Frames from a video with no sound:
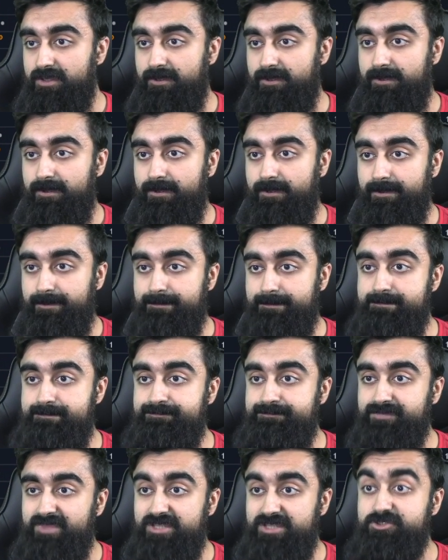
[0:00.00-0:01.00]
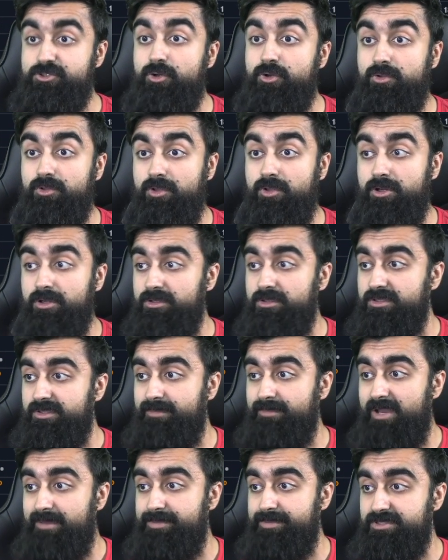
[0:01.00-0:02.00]
to go long, in
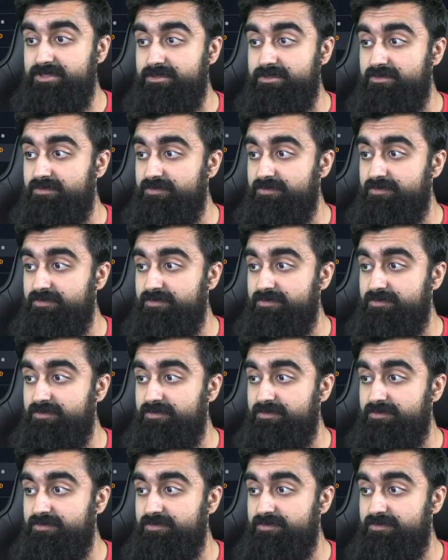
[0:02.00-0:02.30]
my opinion,